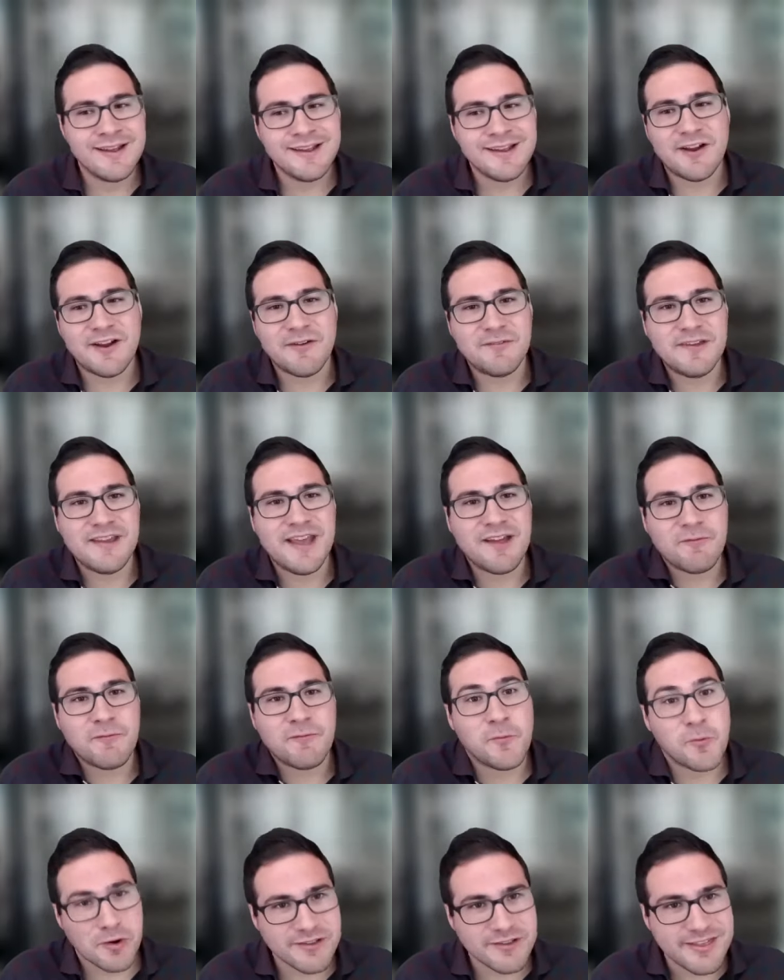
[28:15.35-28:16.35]
You know, if you
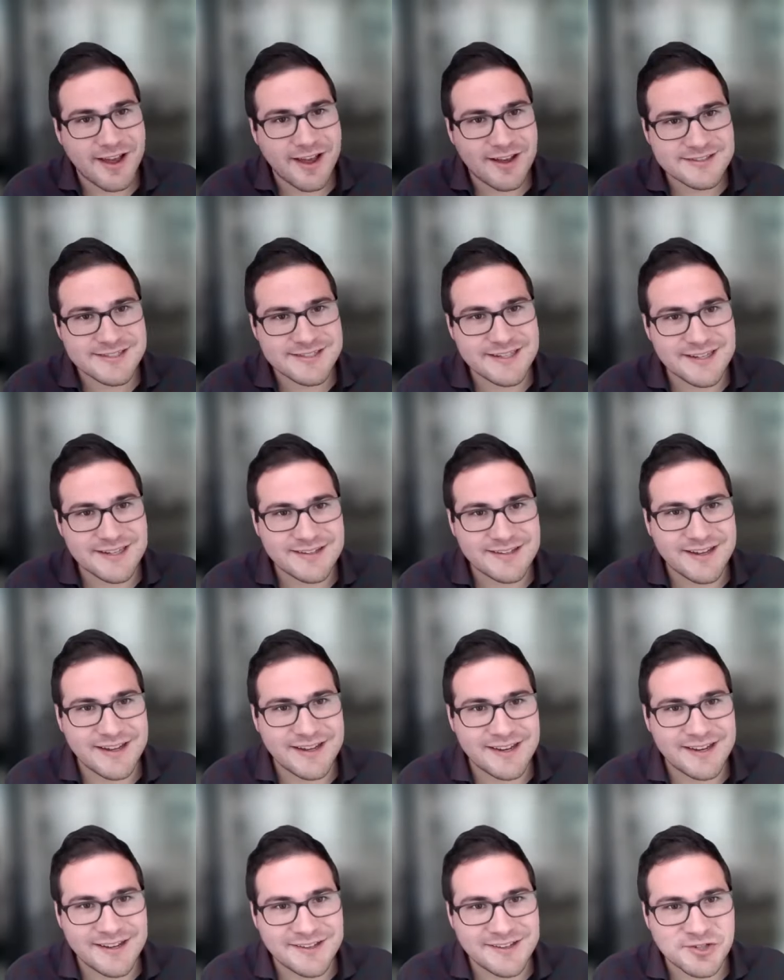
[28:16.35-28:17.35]
get 4,000 in,
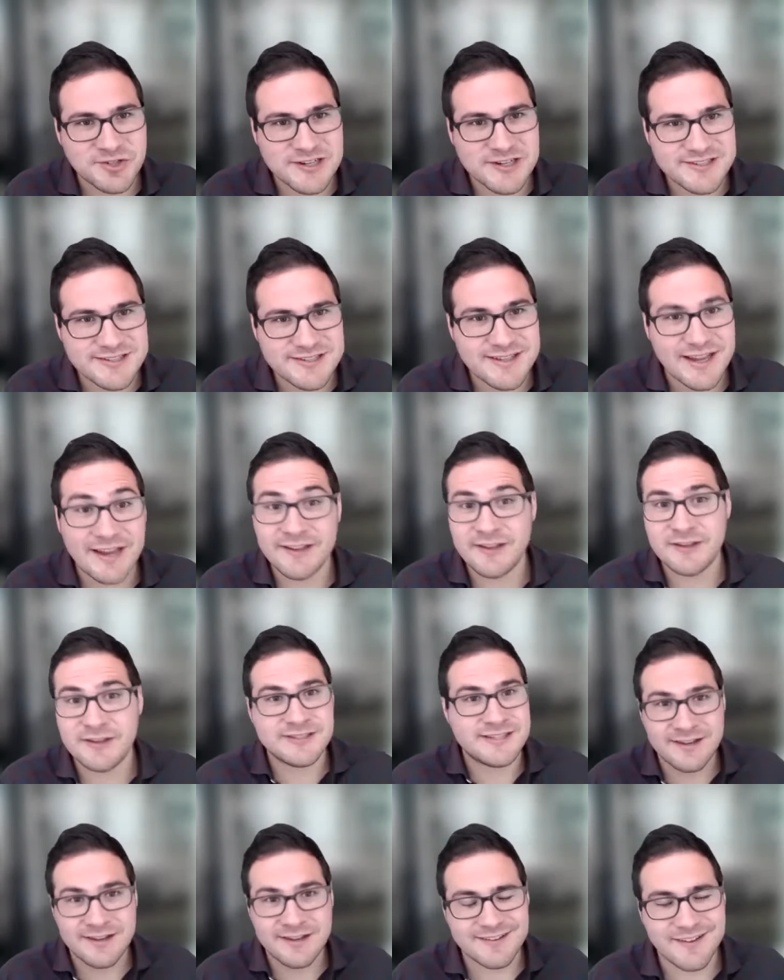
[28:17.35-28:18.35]
in interest and you
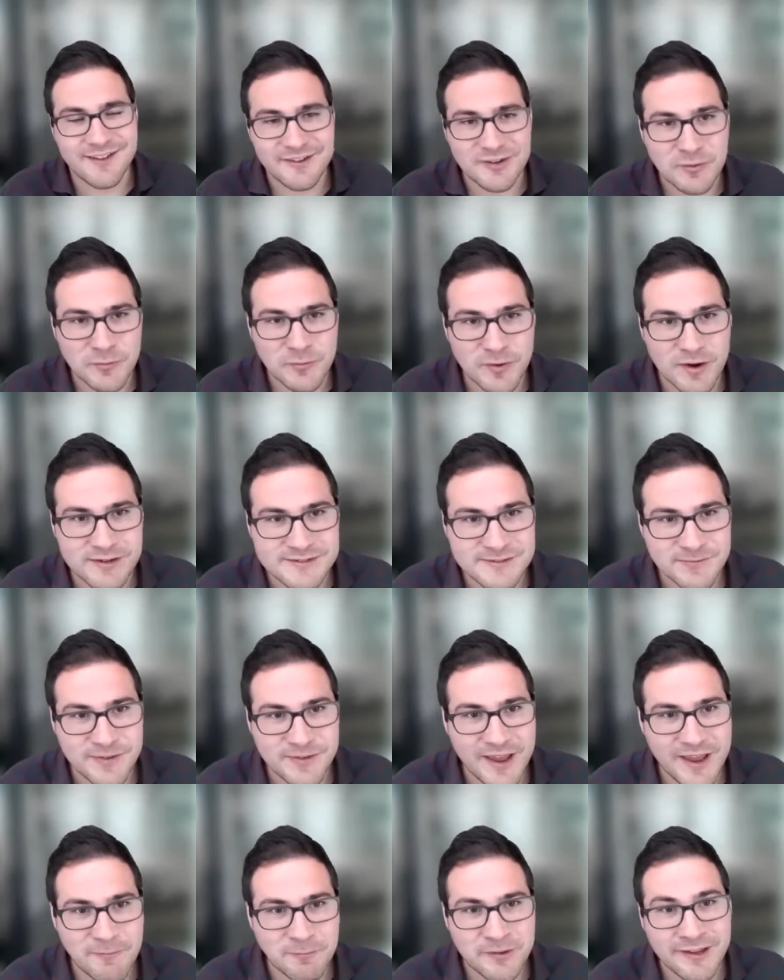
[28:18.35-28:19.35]
sent it to all your friends and
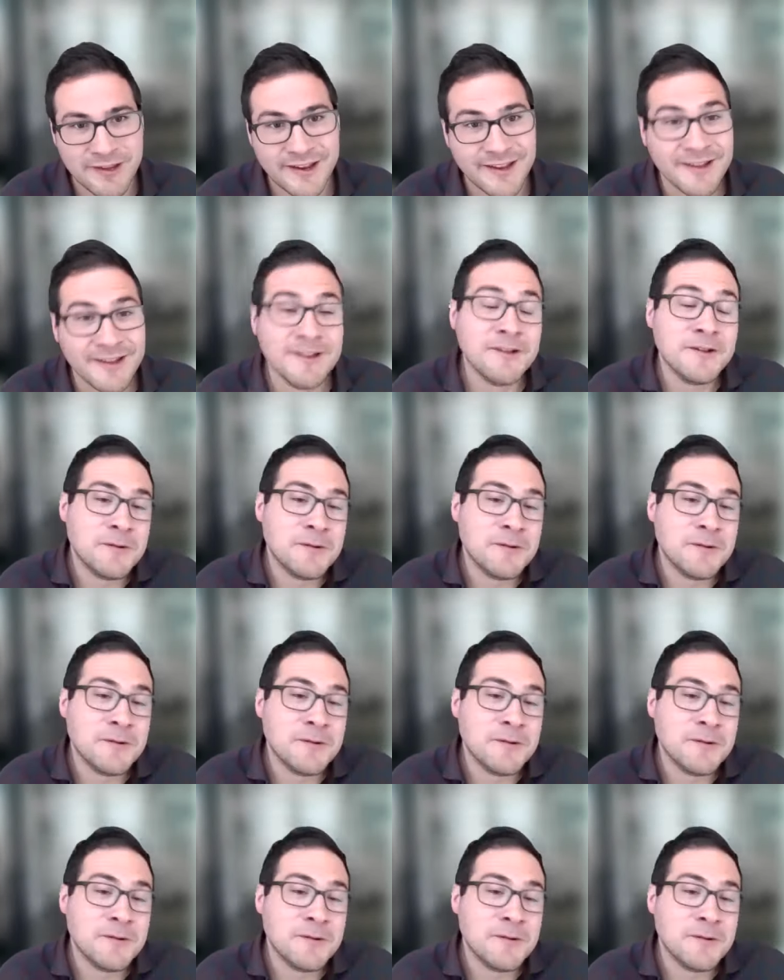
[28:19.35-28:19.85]
family,